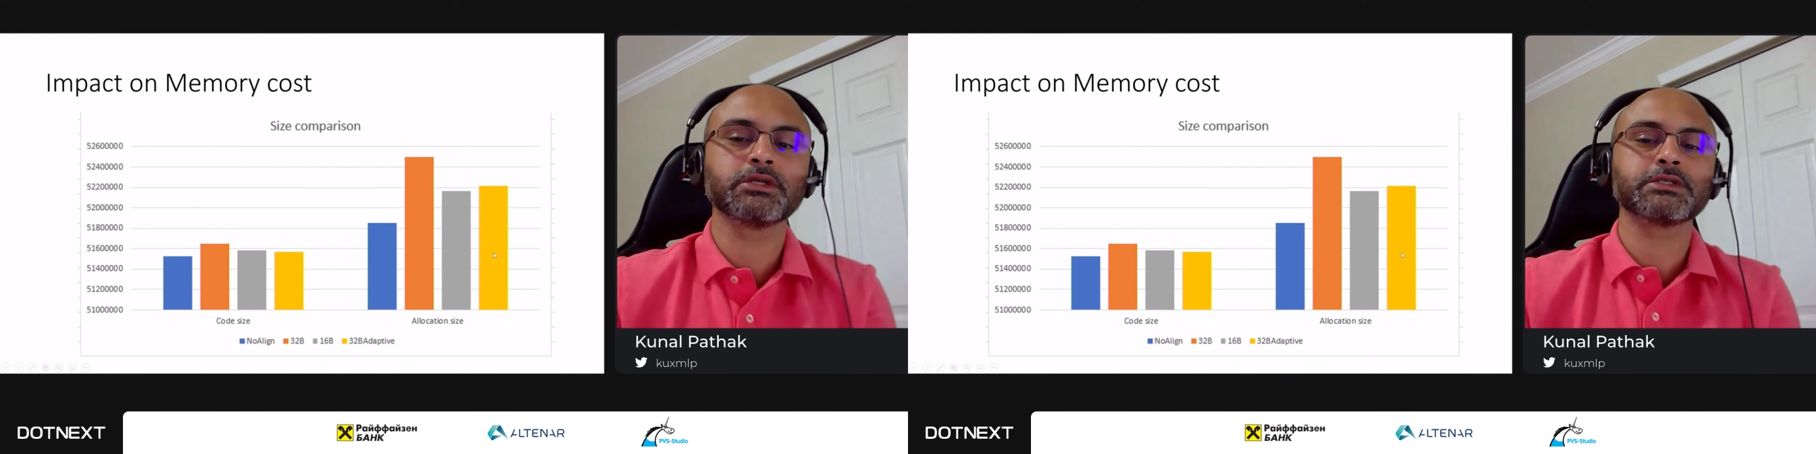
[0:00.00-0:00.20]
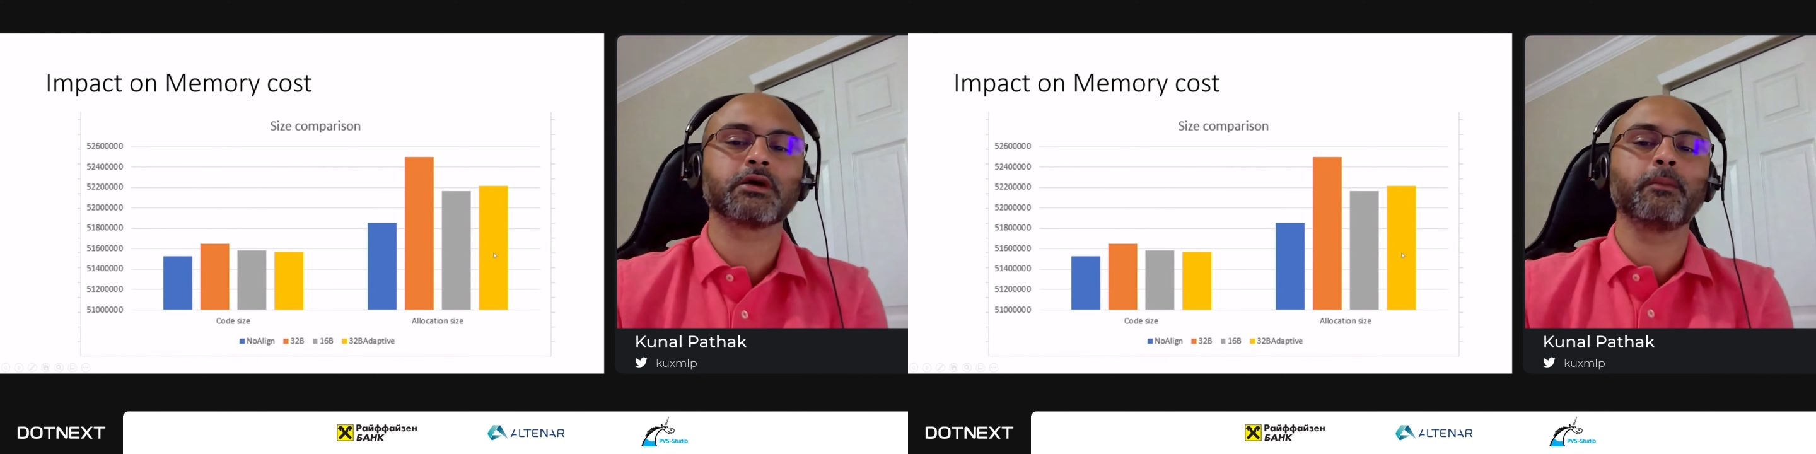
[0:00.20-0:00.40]

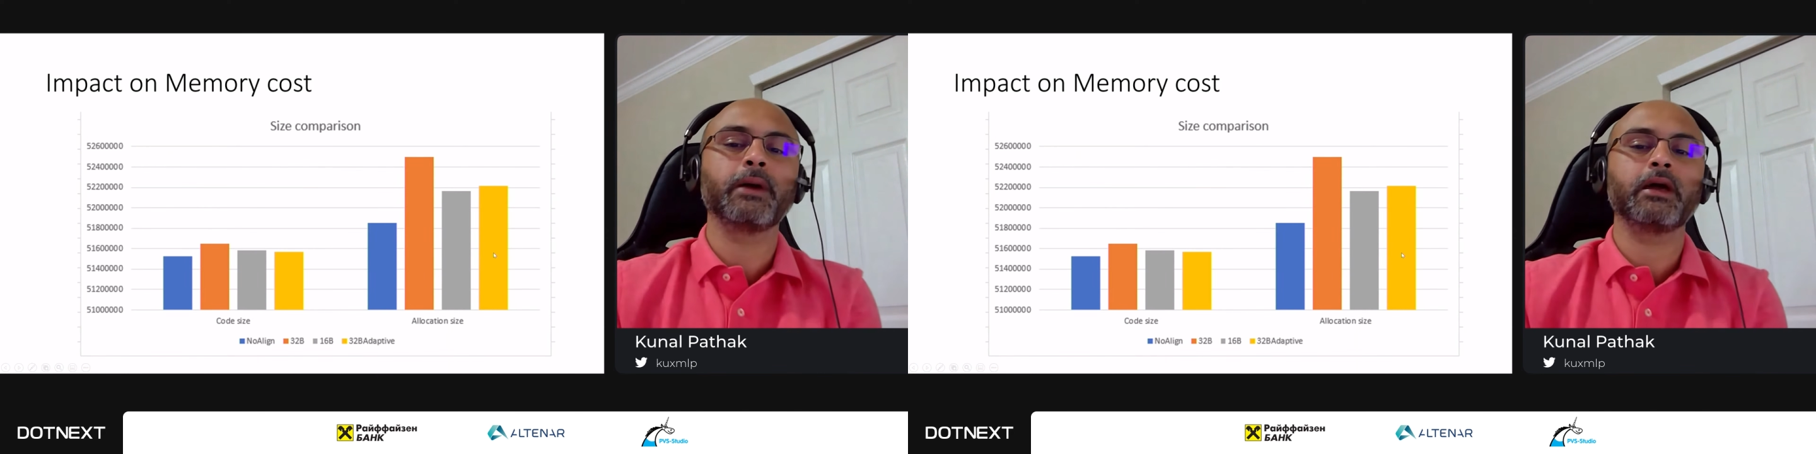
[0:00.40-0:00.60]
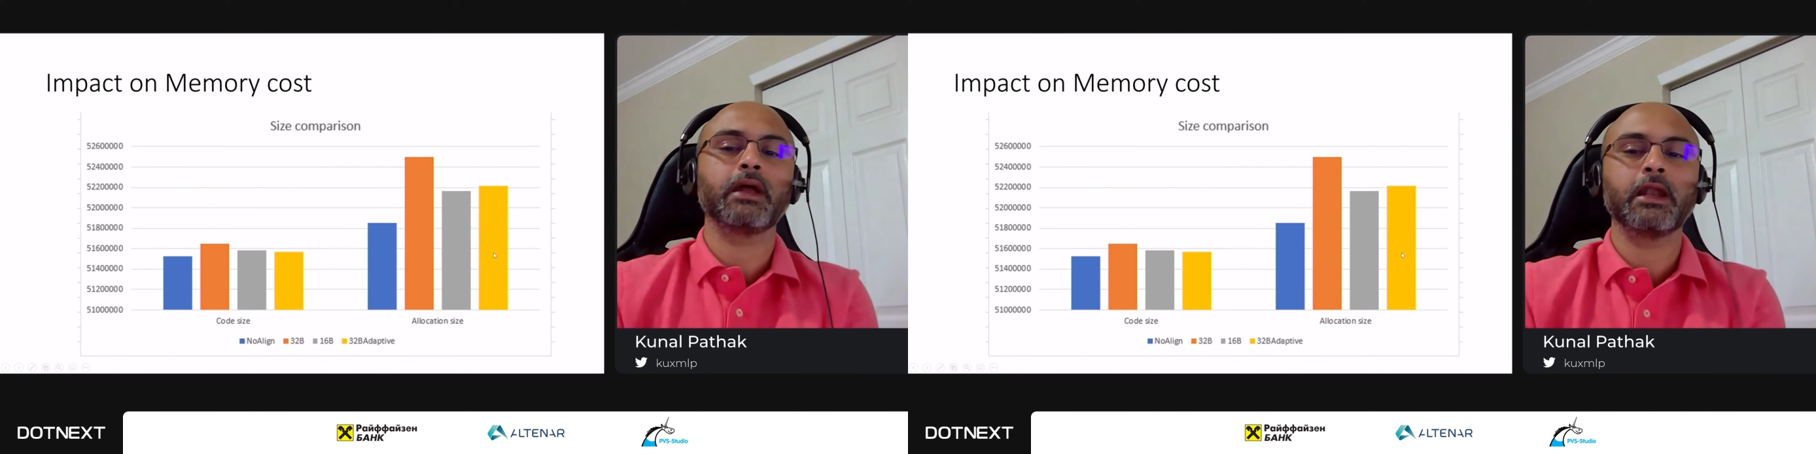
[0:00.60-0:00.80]
just
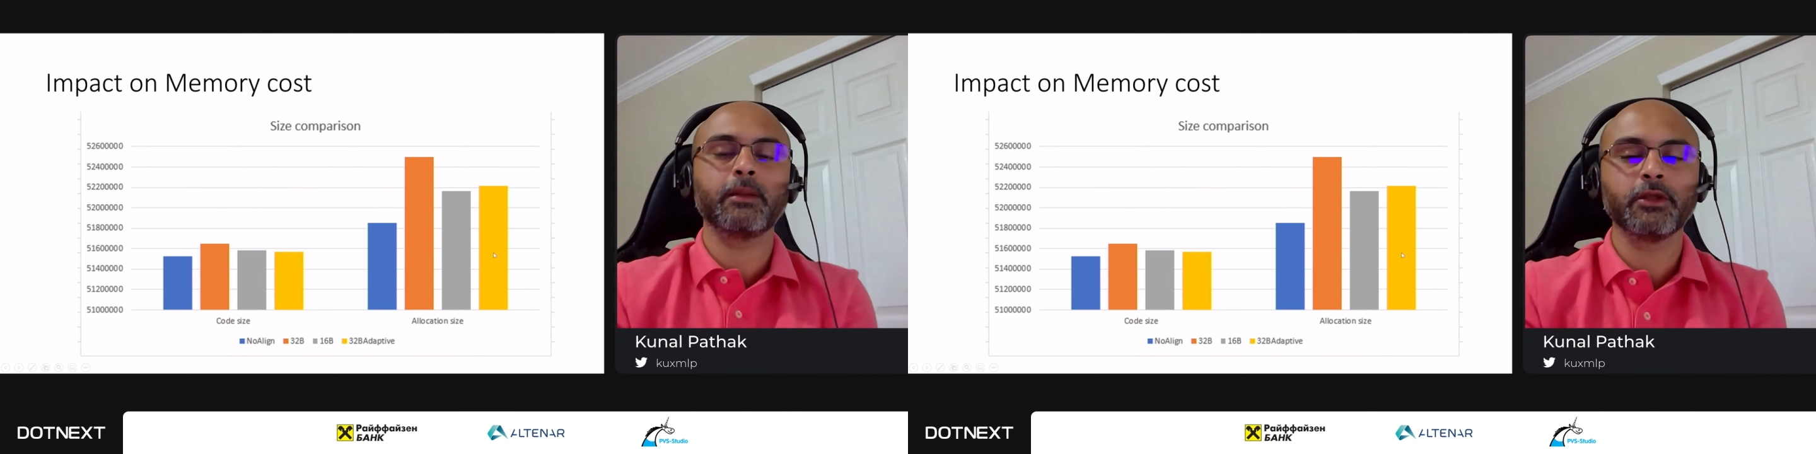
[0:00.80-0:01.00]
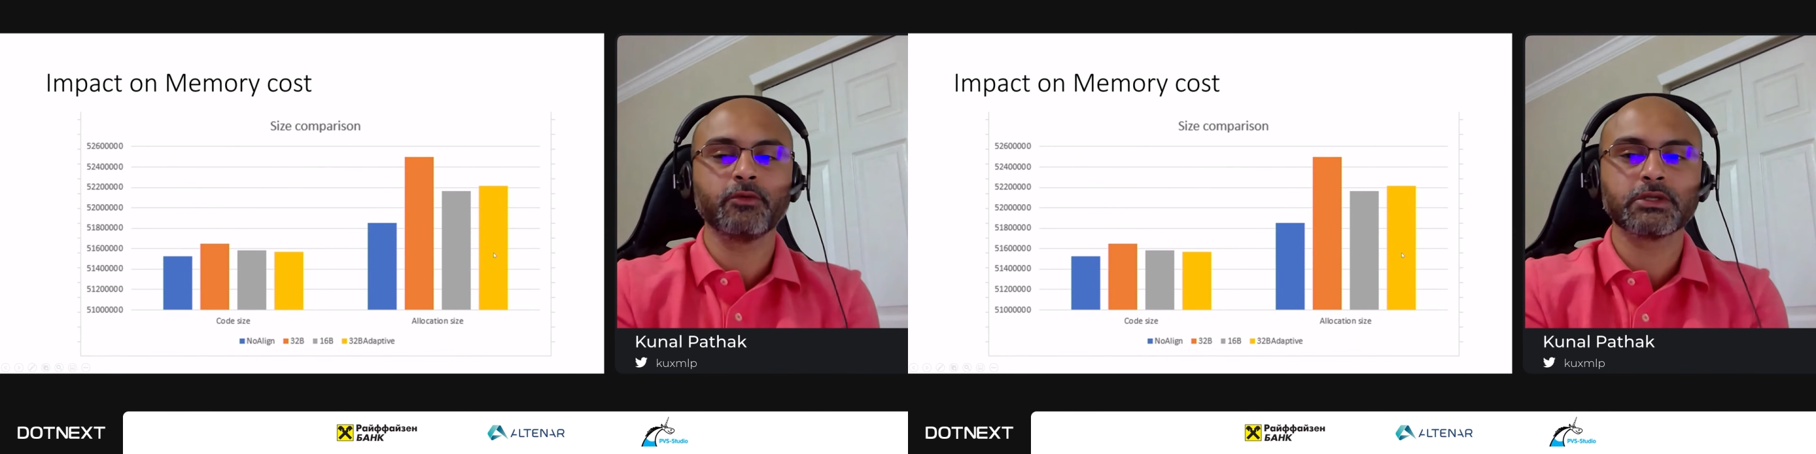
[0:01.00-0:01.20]
compare adaptive